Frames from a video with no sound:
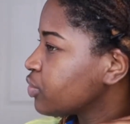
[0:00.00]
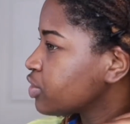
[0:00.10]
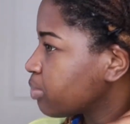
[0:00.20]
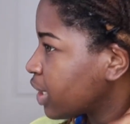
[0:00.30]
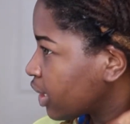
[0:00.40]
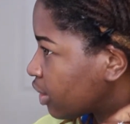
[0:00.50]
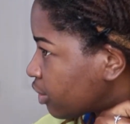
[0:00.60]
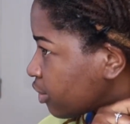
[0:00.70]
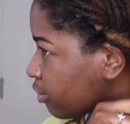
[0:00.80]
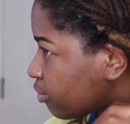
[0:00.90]
my
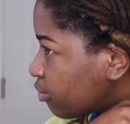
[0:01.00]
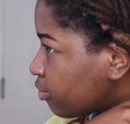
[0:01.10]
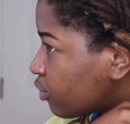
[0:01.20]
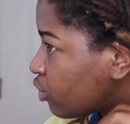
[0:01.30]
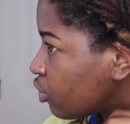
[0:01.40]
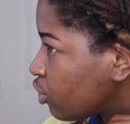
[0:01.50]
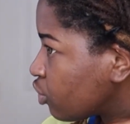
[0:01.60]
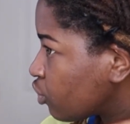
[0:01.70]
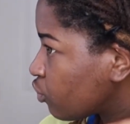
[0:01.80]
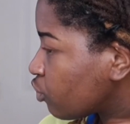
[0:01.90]

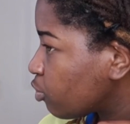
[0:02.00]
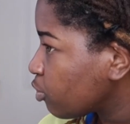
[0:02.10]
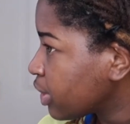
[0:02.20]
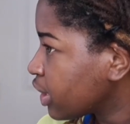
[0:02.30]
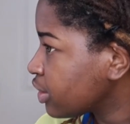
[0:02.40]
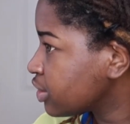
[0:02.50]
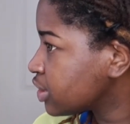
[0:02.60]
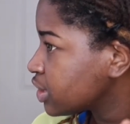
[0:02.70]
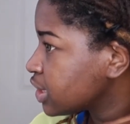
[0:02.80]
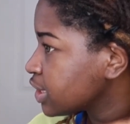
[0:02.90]
rubber
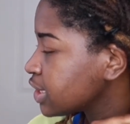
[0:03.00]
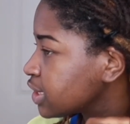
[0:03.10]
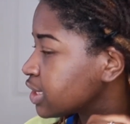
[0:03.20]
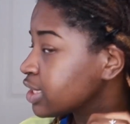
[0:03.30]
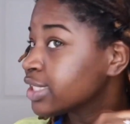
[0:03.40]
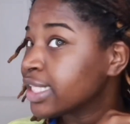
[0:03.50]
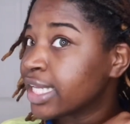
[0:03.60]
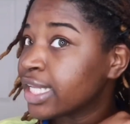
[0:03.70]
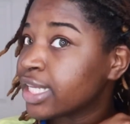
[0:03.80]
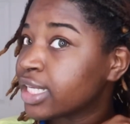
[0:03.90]
bands to seal the
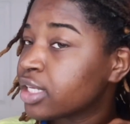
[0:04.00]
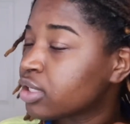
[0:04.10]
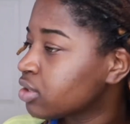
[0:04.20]
end.